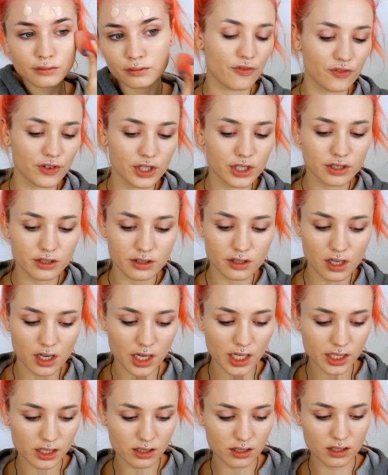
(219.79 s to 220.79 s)
First
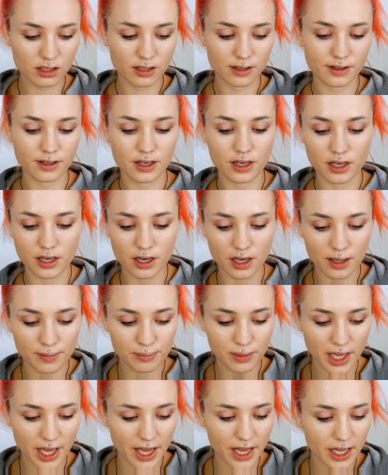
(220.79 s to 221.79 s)
thoughts, not
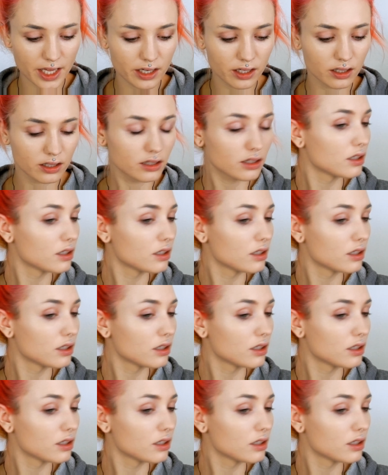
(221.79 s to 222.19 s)
bad.